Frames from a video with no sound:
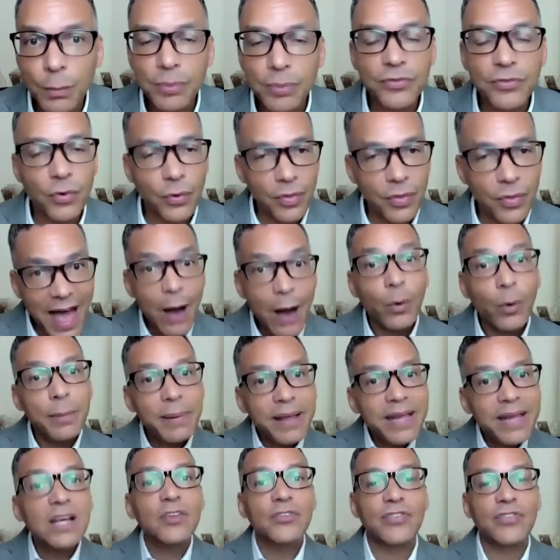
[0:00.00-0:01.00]
So that would be
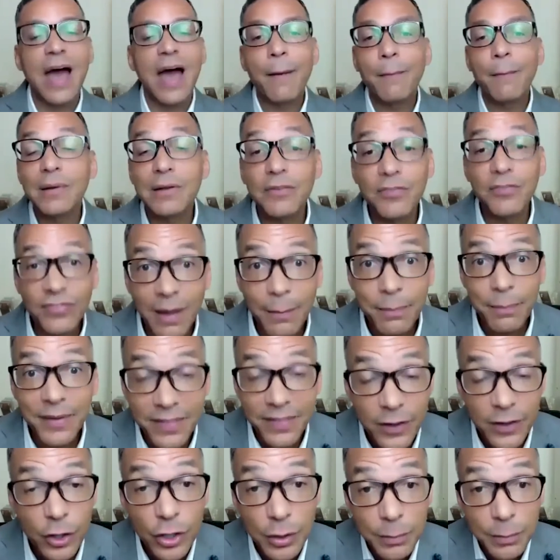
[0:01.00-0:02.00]
an example of something
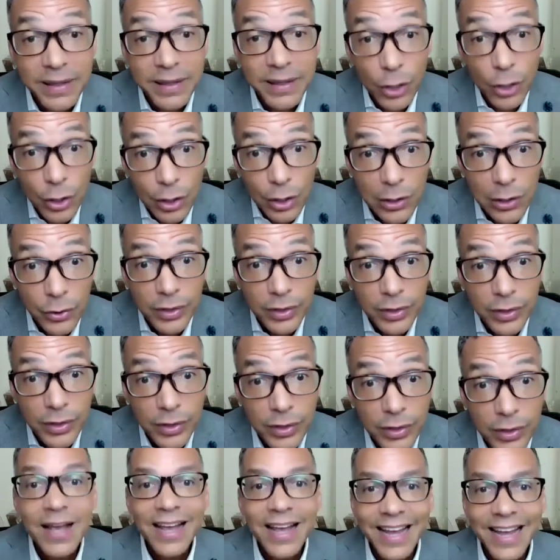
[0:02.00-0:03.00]
that could be included
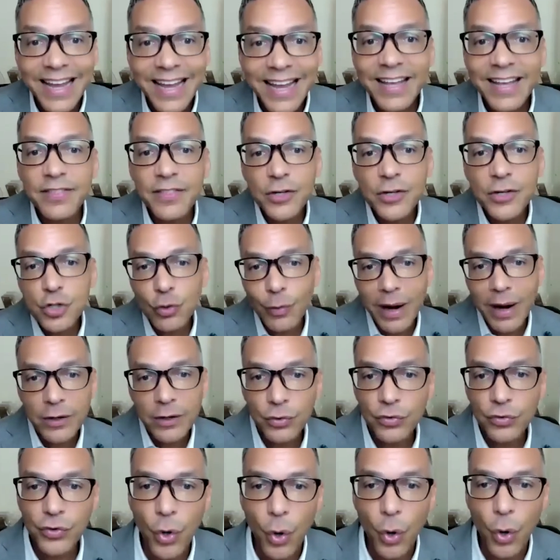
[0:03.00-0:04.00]
in the
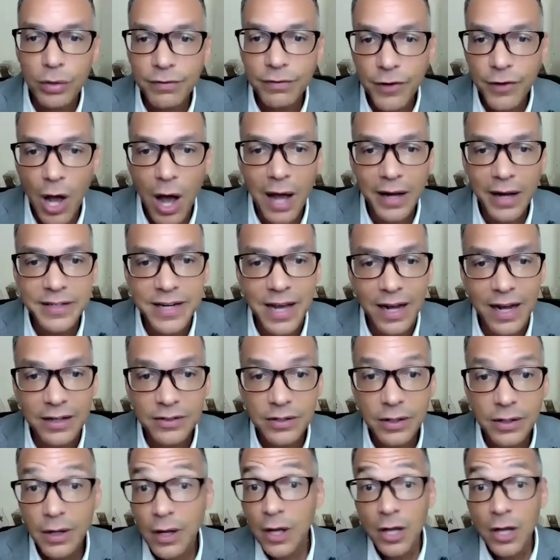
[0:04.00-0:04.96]
director's code of conduct.